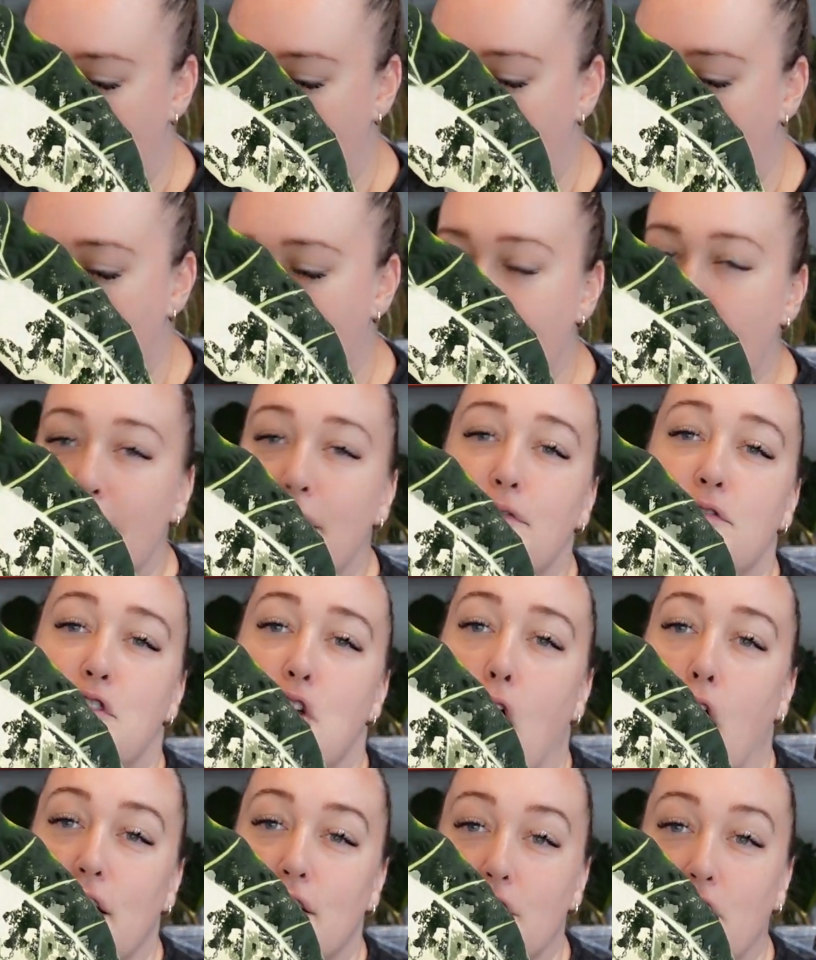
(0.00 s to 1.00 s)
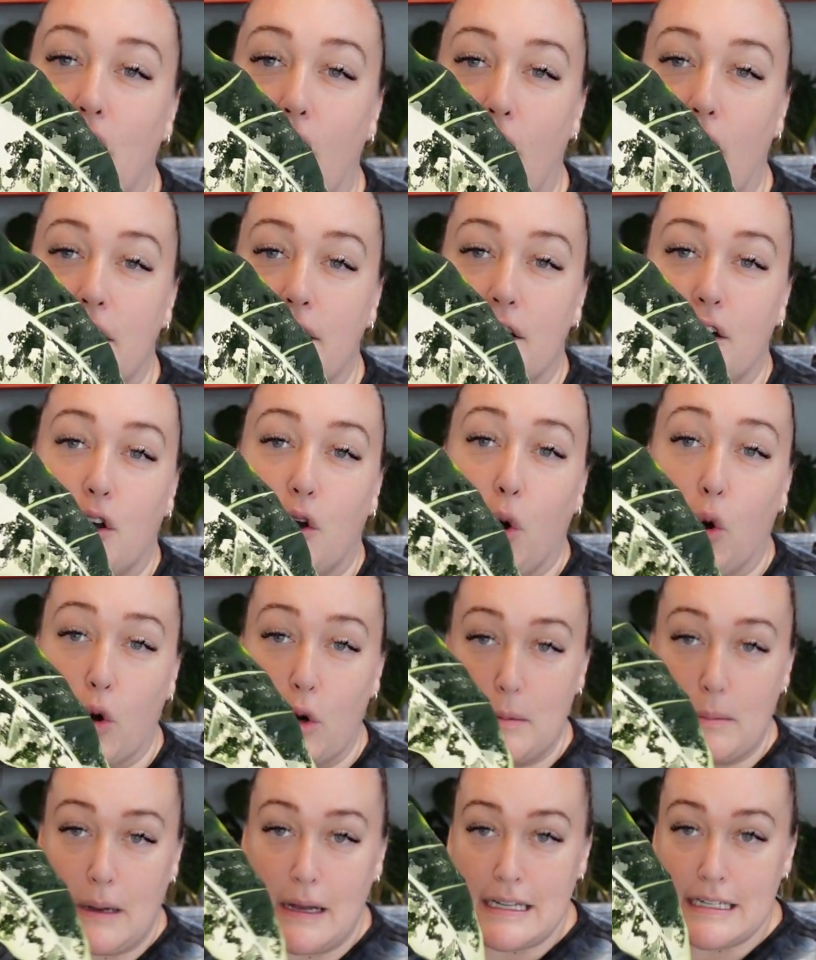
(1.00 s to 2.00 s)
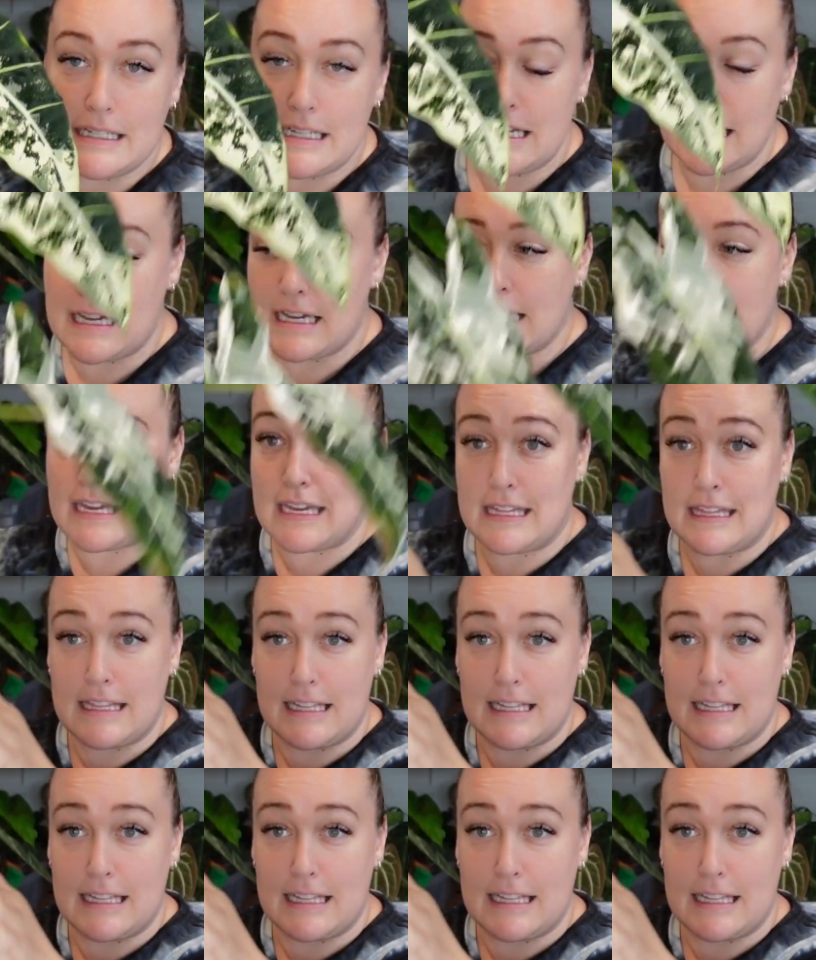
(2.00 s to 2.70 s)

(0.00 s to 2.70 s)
I have not gone corm hunting in